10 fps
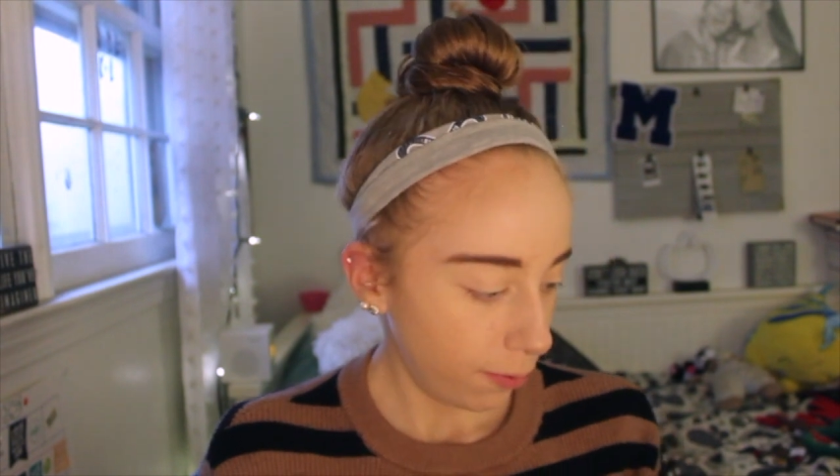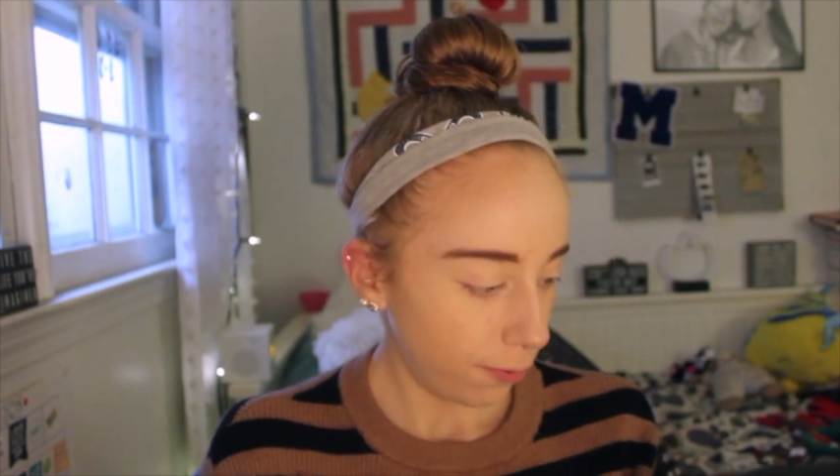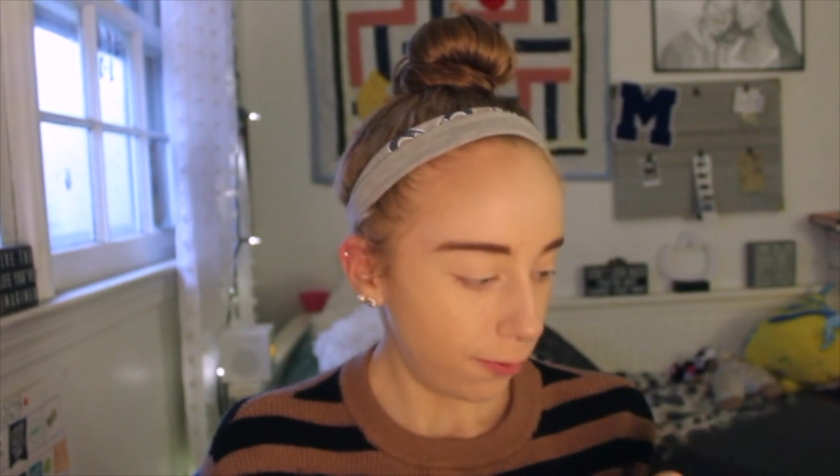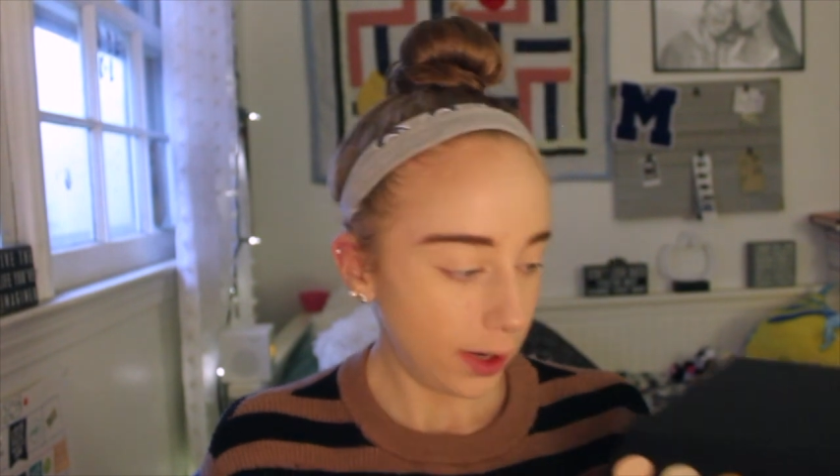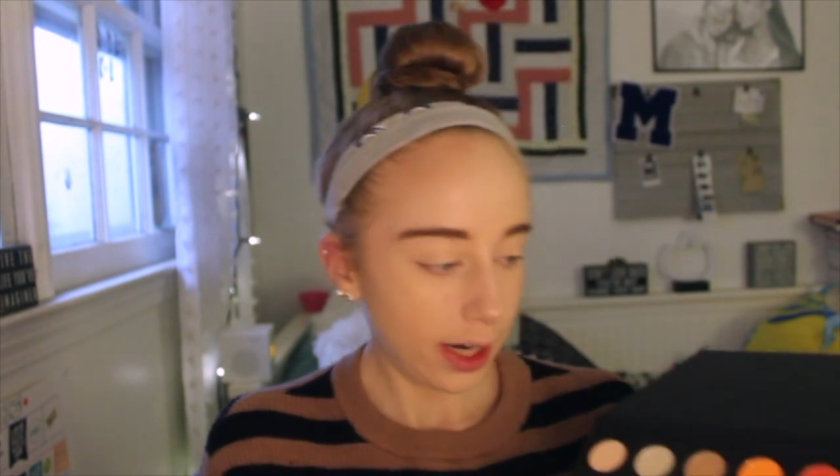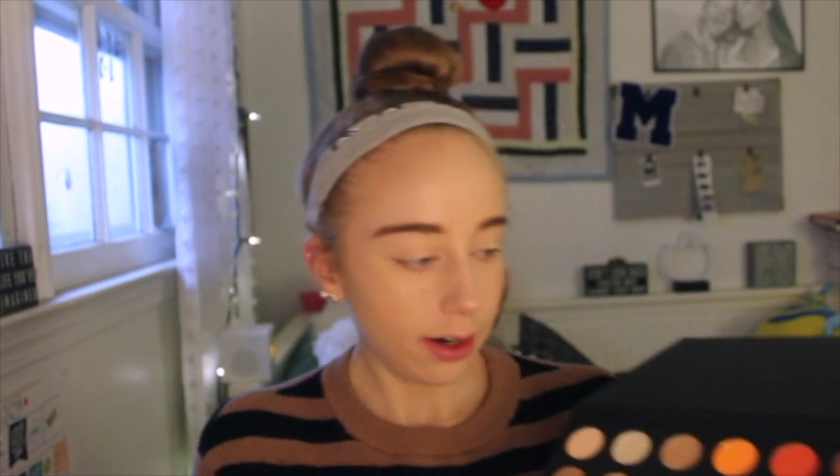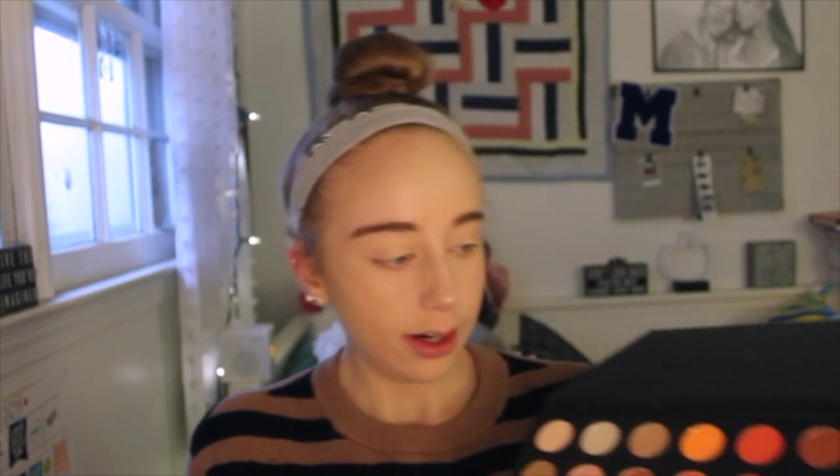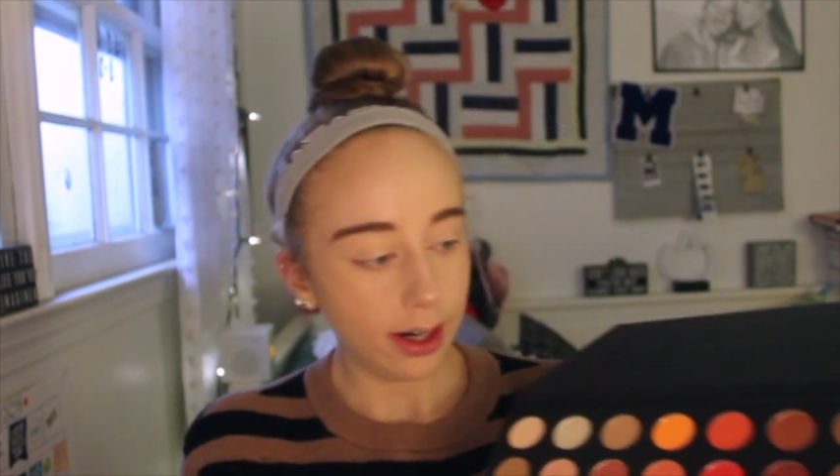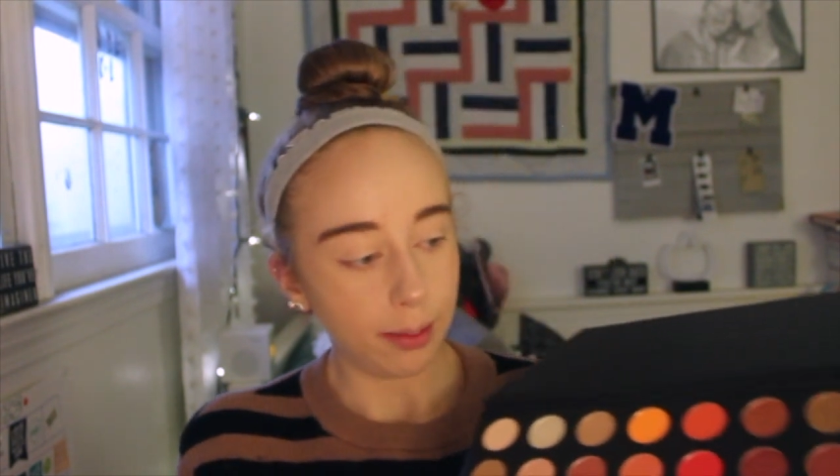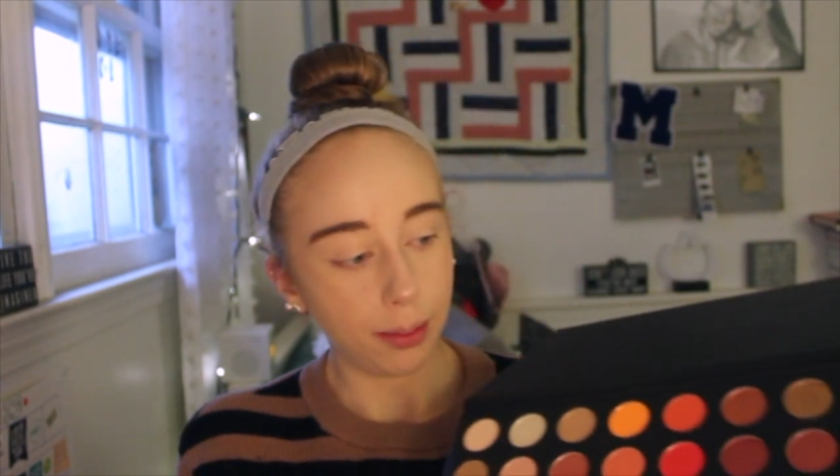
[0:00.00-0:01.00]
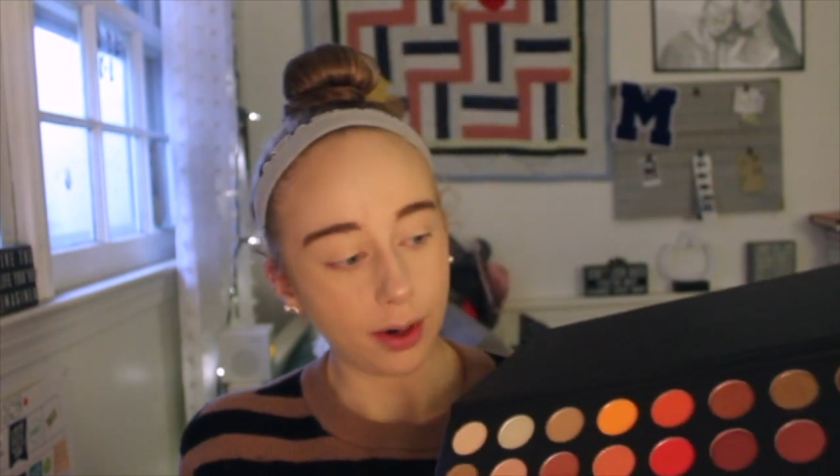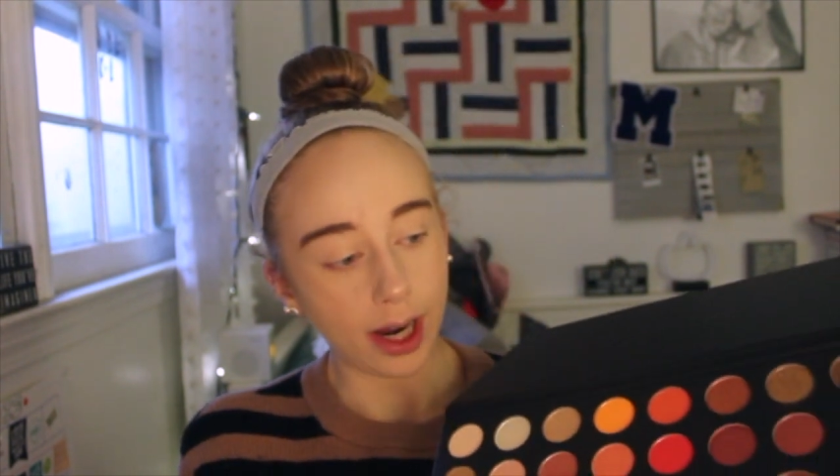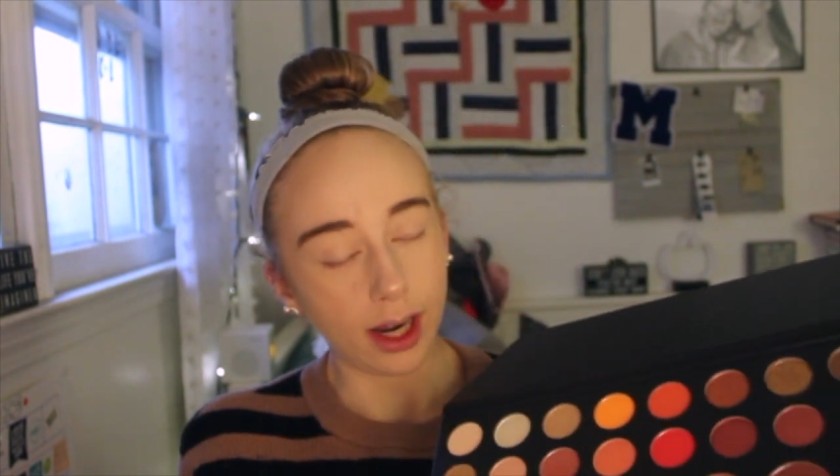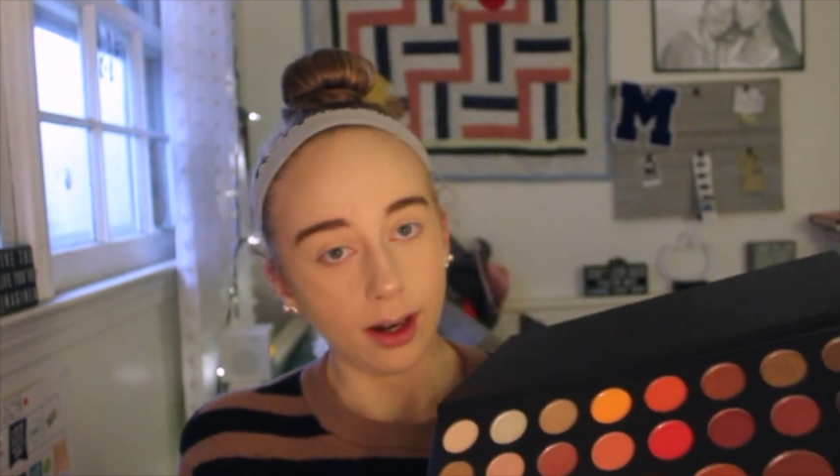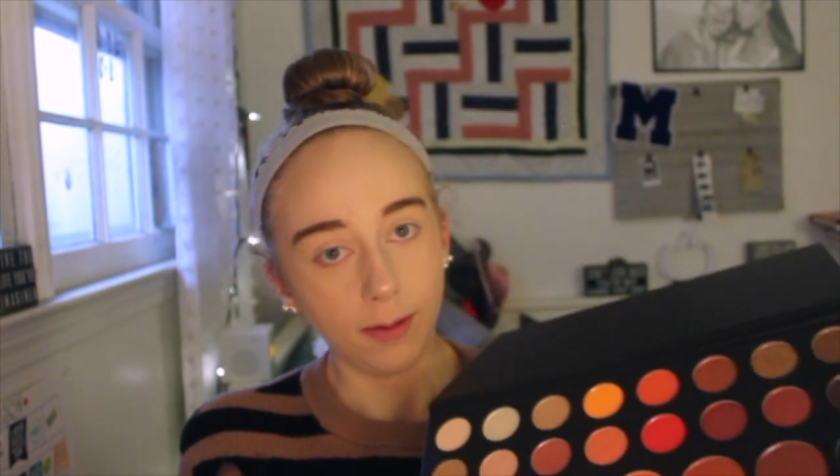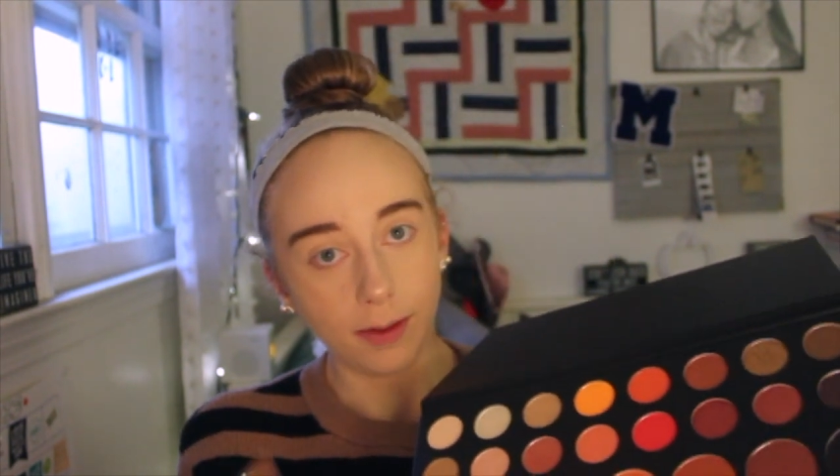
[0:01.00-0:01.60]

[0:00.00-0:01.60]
very bright,